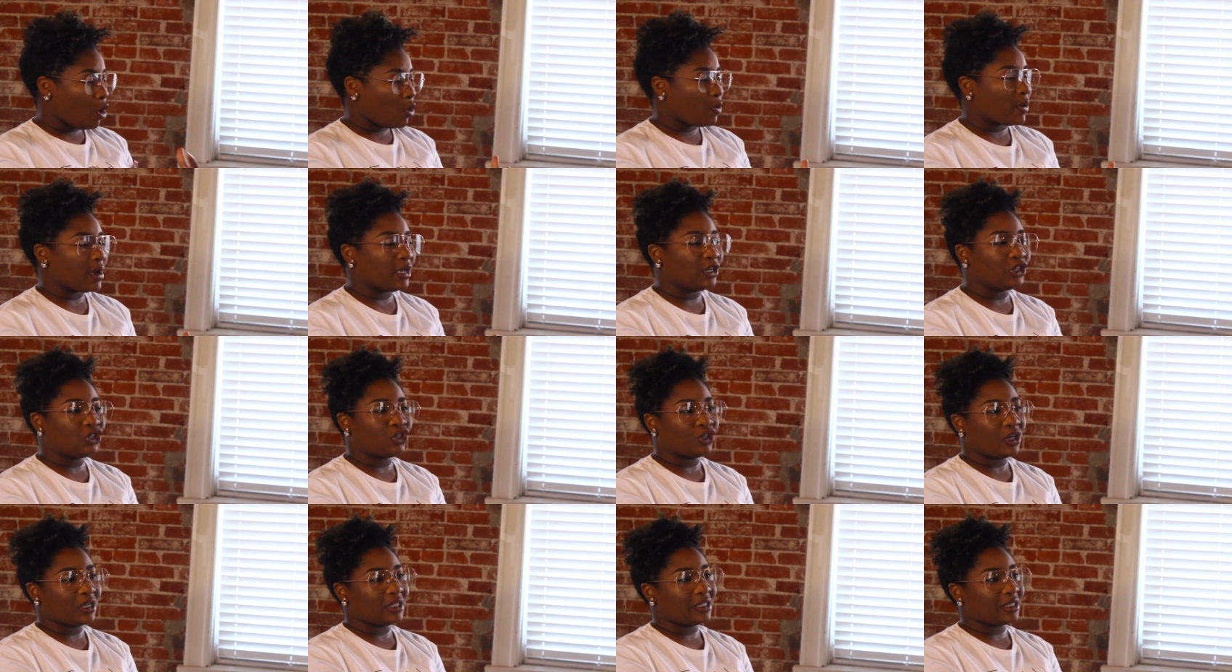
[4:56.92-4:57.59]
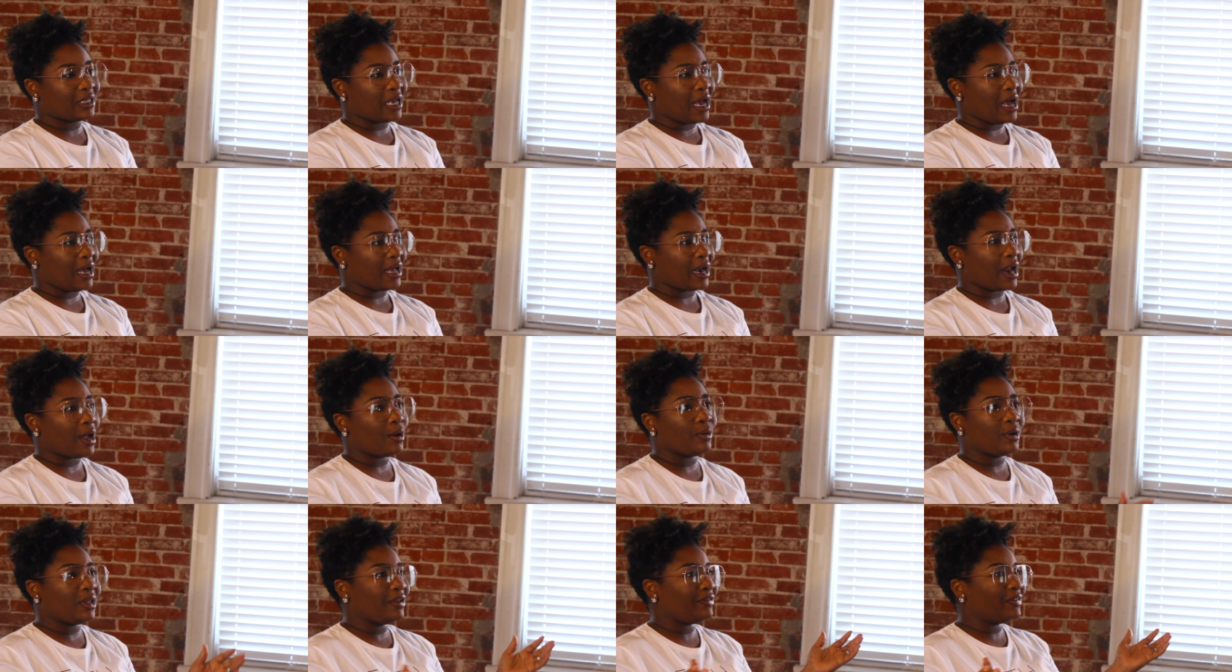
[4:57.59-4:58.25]
always trust
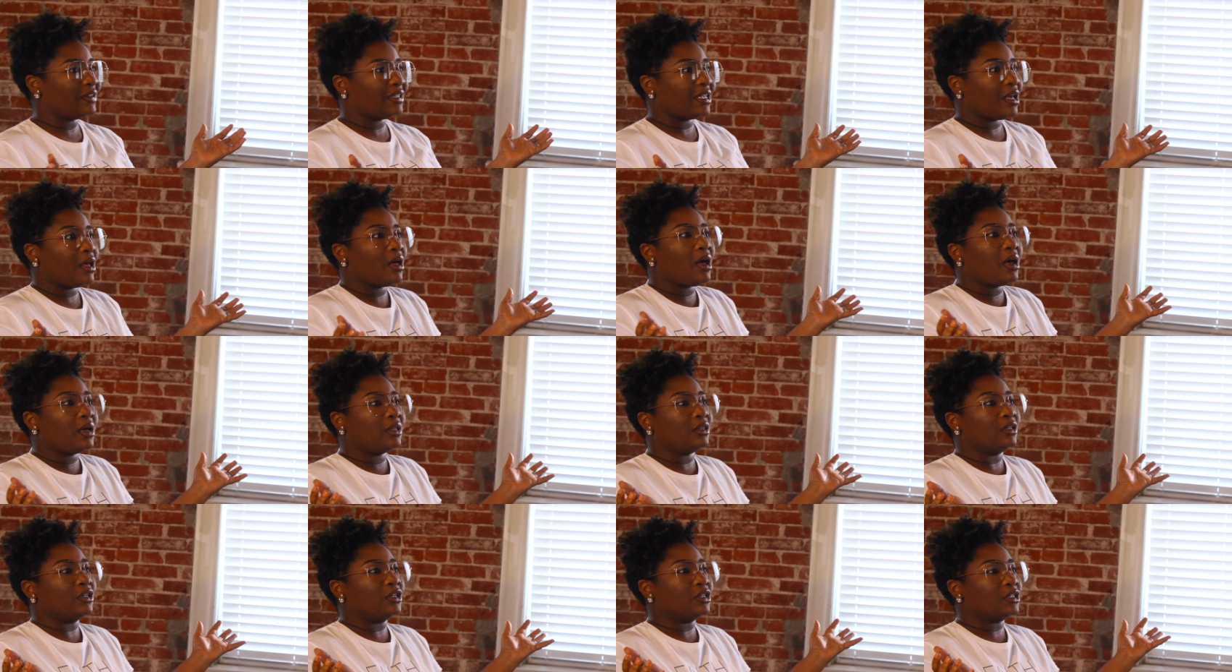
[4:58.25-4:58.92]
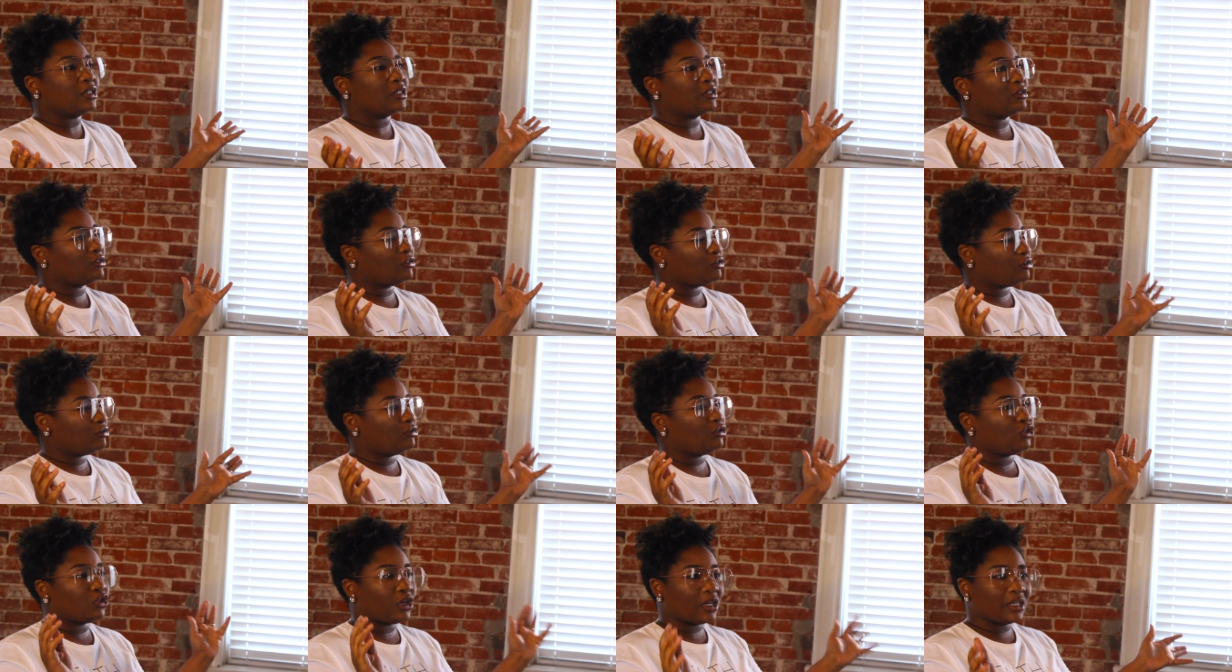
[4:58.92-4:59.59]
God. I would even tell
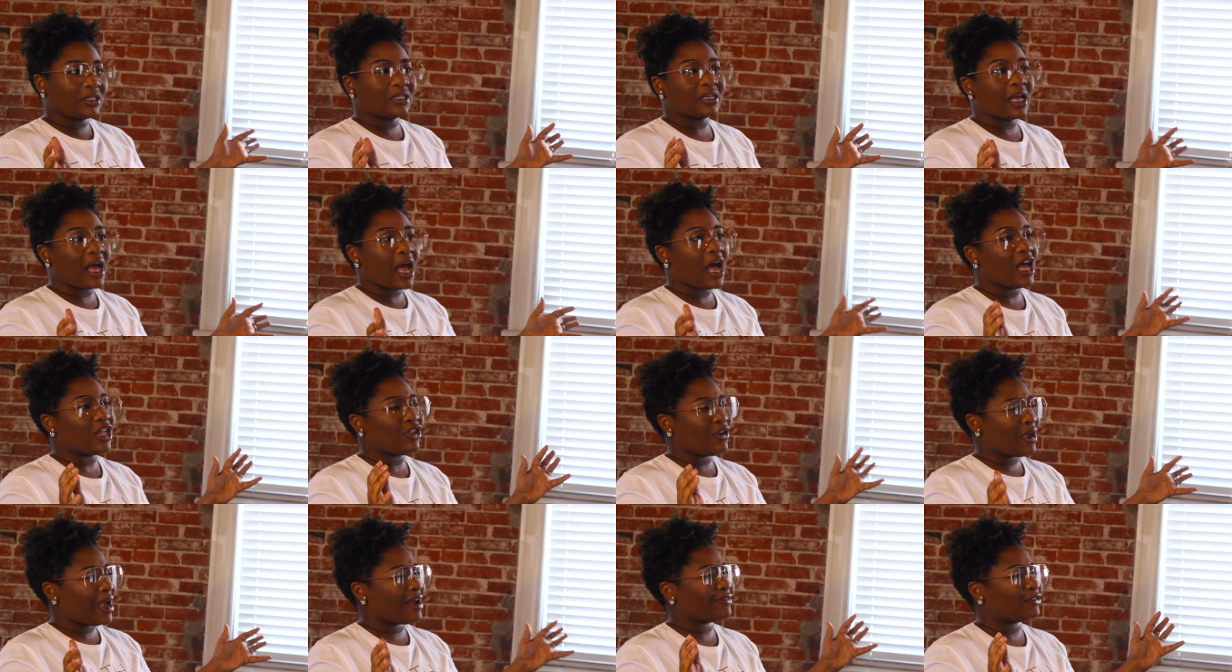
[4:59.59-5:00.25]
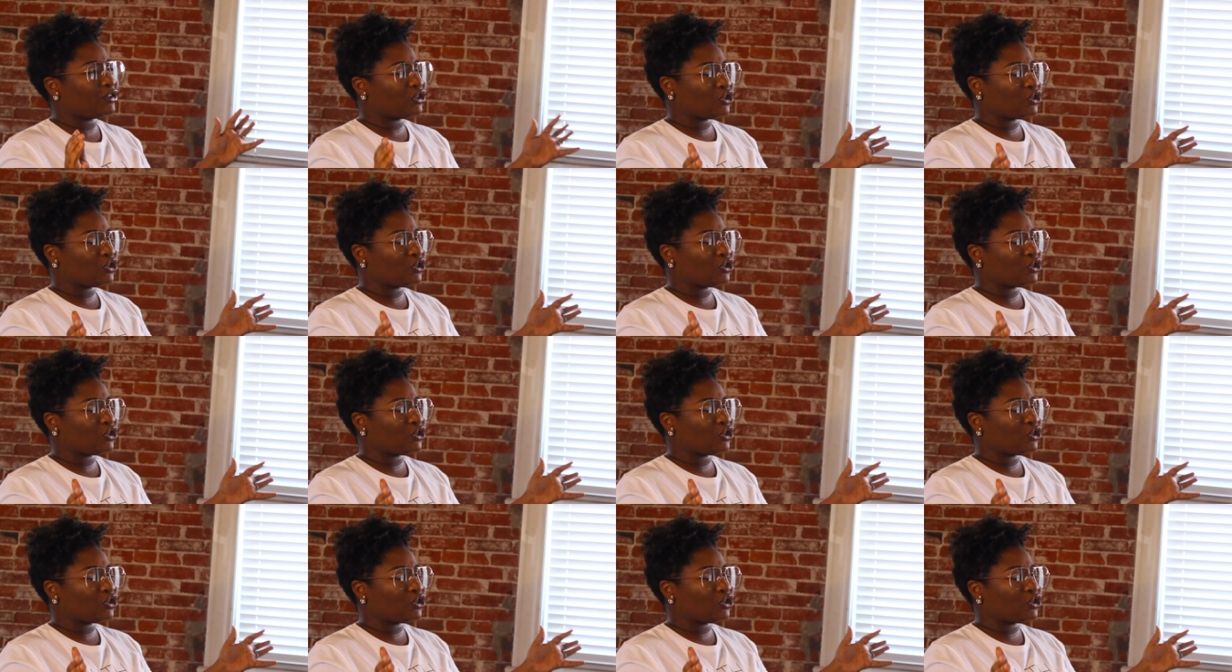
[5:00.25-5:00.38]
others, trust God.